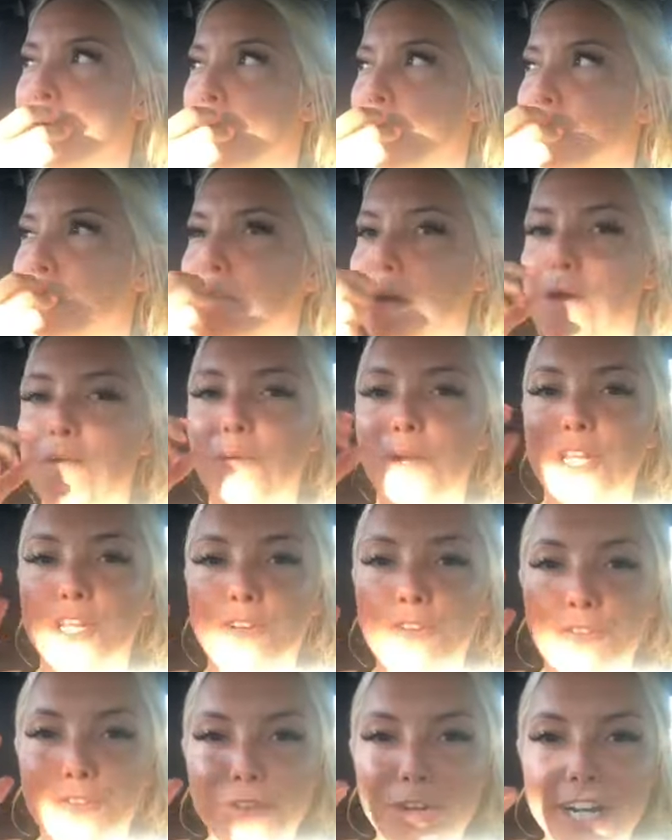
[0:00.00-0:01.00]
But when
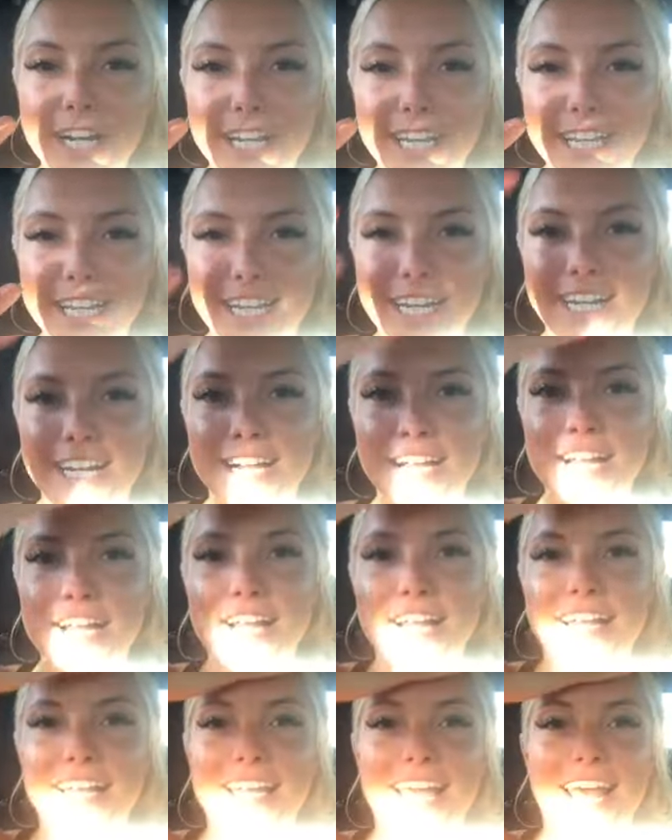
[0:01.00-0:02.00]
you really
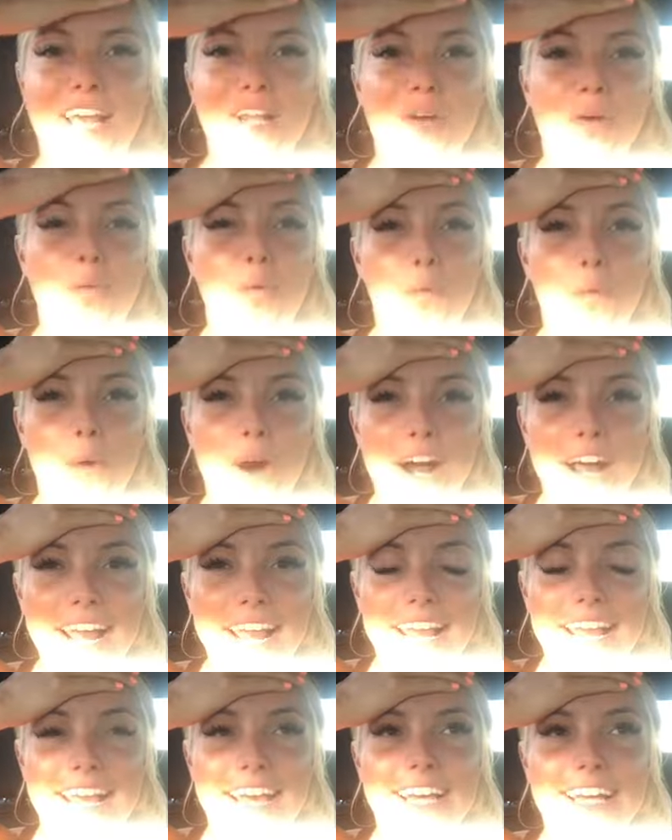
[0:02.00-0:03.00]
get
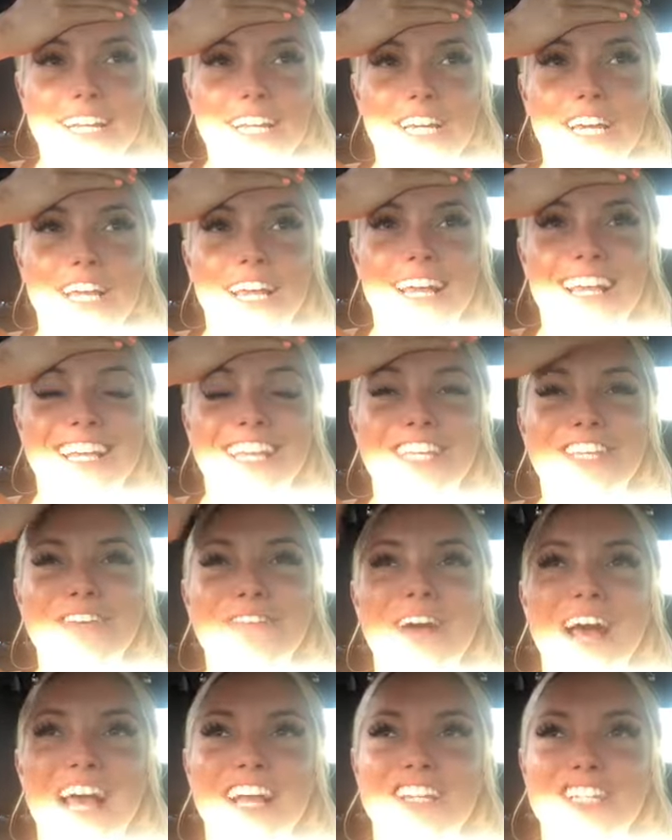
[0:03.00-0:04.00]
quiet, it, you
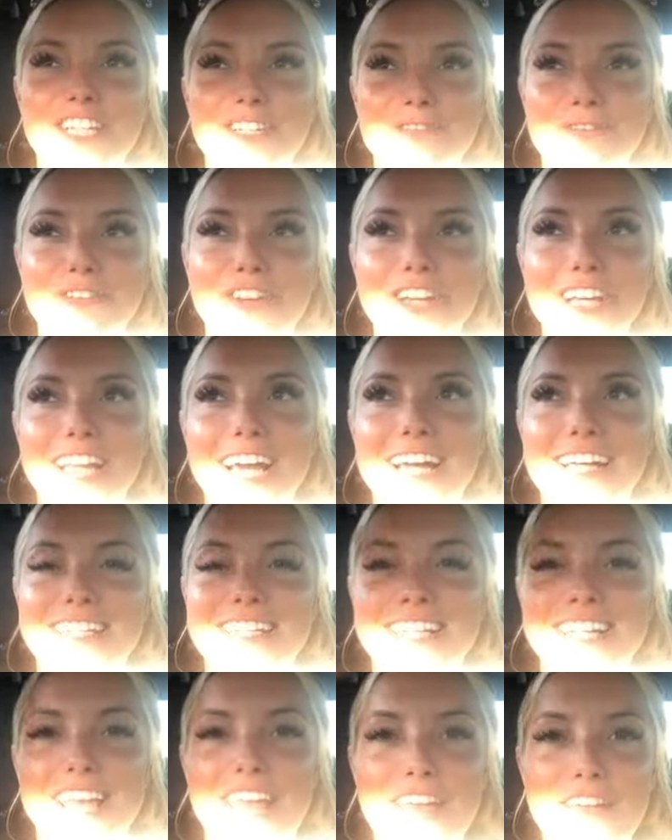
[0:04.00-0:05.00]
actually realize
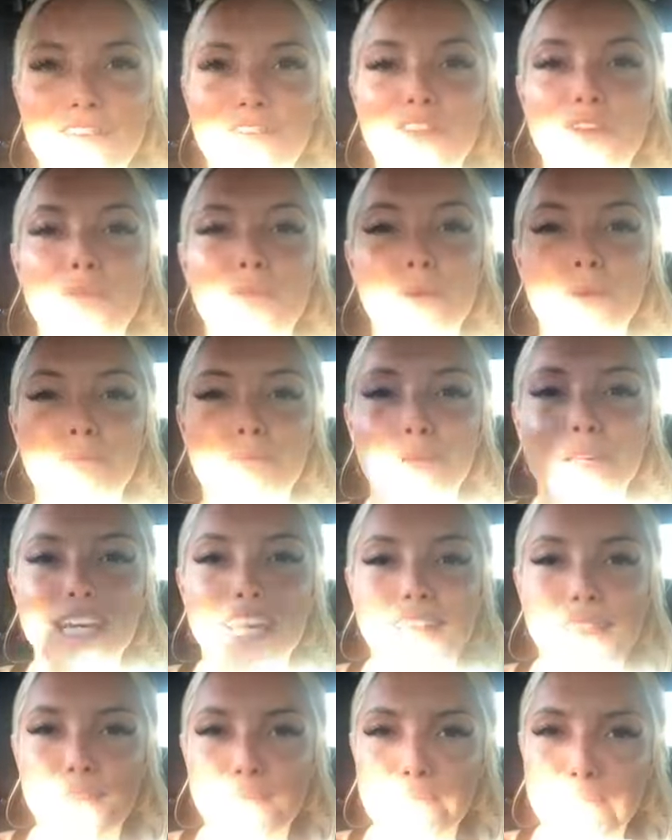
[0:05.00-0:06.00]
that if you were
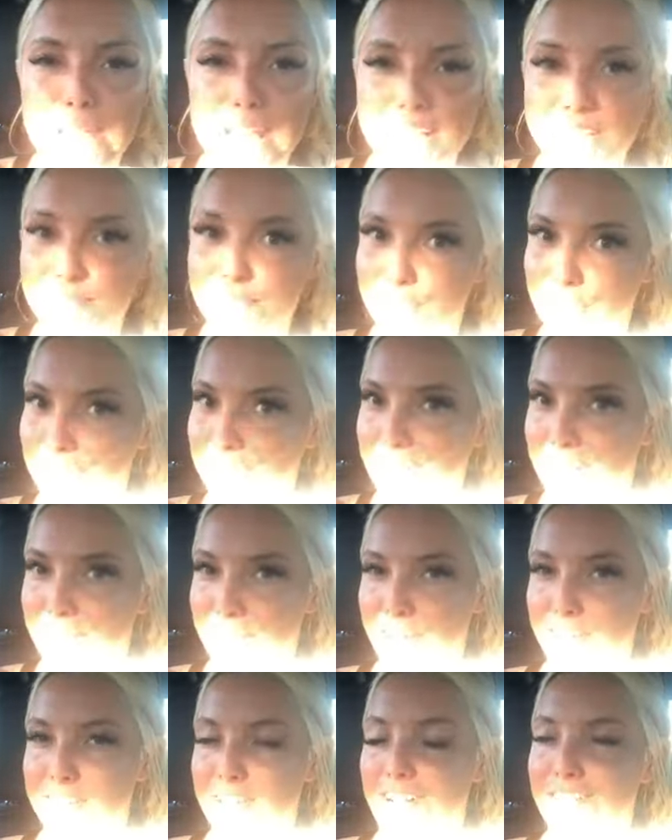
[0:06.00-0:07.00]
being the best version of
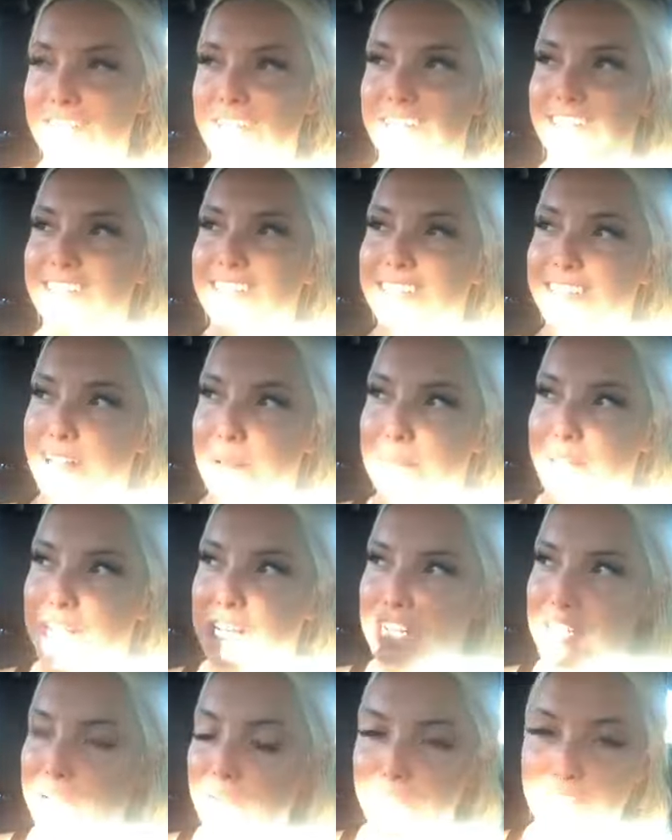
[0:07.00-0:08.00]
yourself, so this is something that
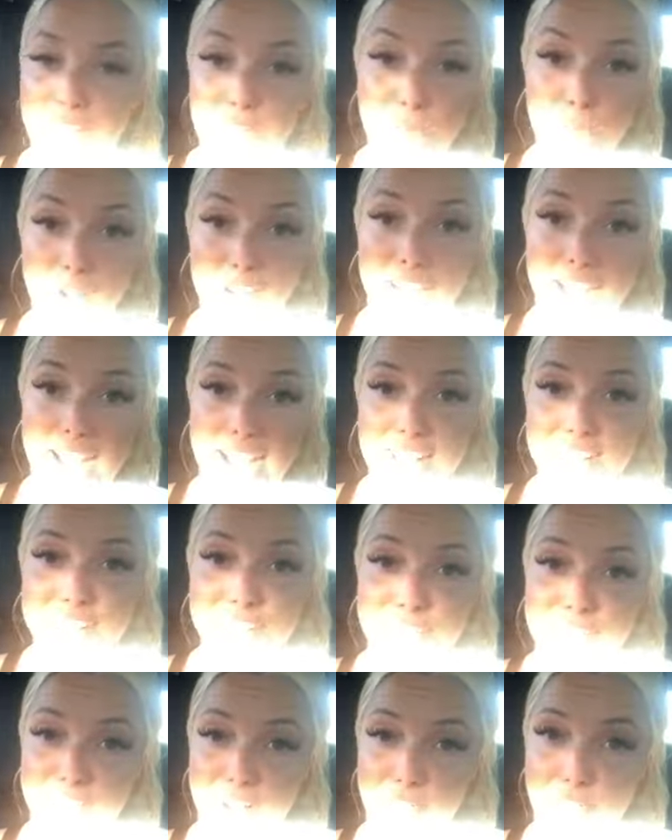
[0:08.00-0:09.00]
you, that you want to ask
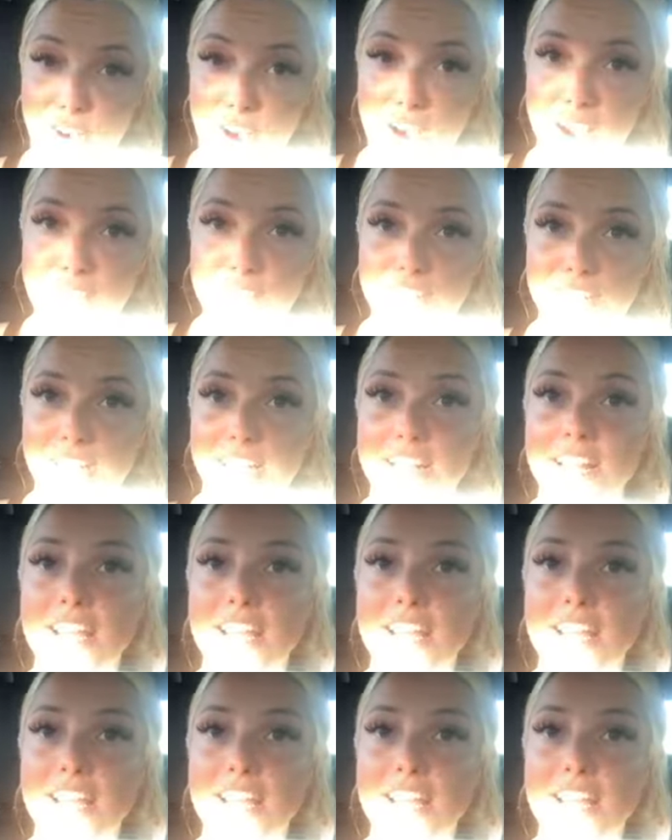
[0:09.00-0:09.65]
yourself often.